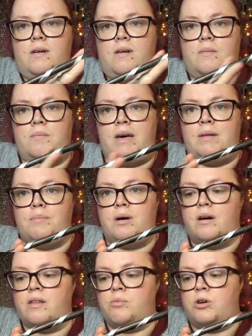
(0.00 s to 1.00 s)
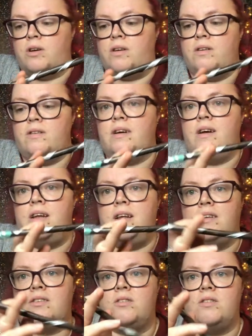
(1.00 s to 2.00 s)
main part of the wand, and then
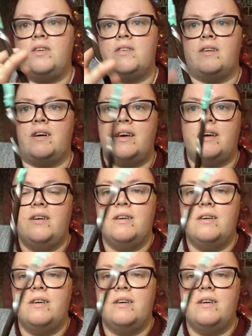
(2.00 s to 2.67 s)
it's got this like